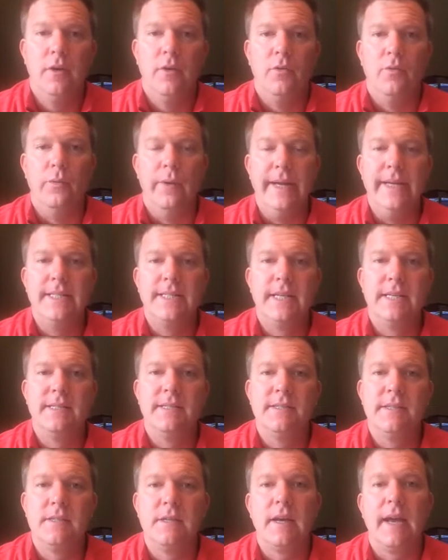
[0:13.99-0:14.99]

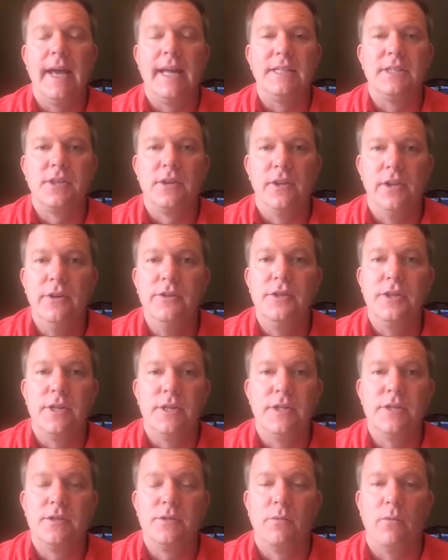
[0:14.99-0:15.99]
reasons and
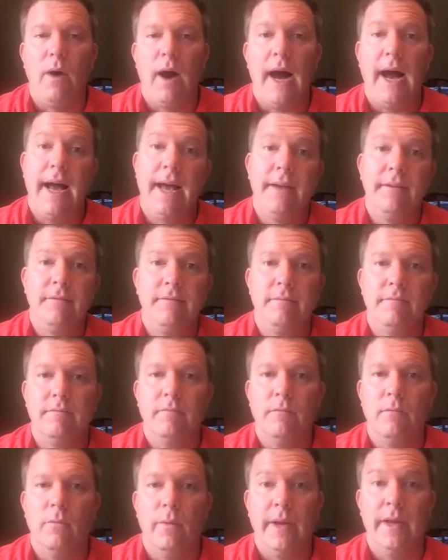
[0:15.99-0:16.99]
solutions why
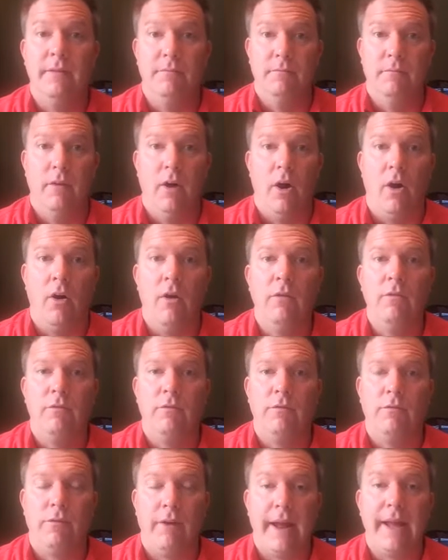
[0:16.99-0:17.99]
we
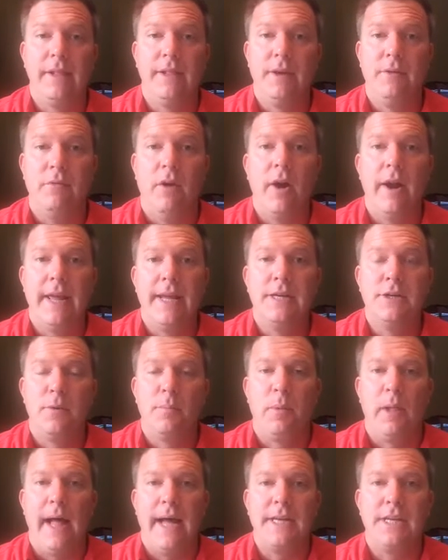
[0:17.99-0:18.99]
all frankly run into
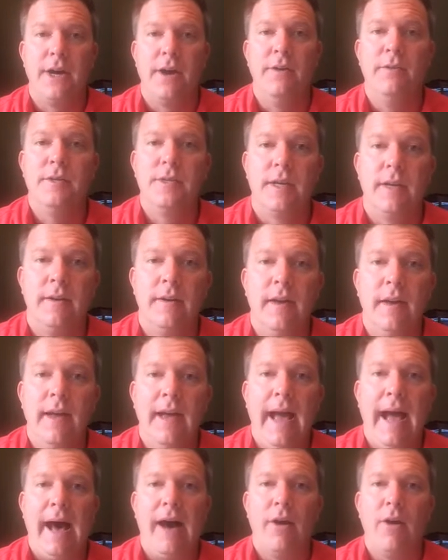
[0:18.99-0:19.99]
plateaus and
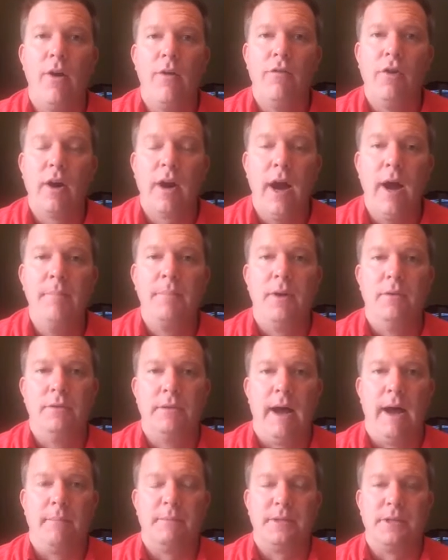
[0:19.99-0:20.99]
how to overcome
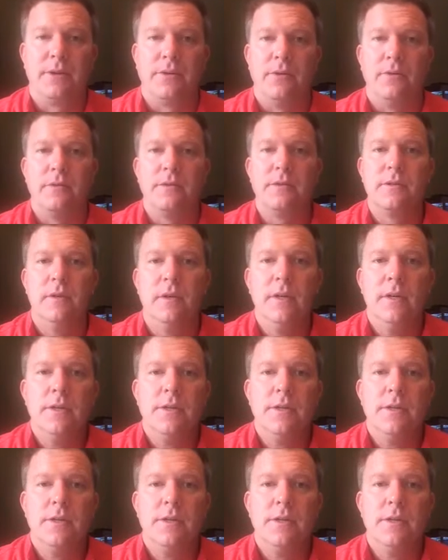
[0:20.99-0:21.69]
those obstacles.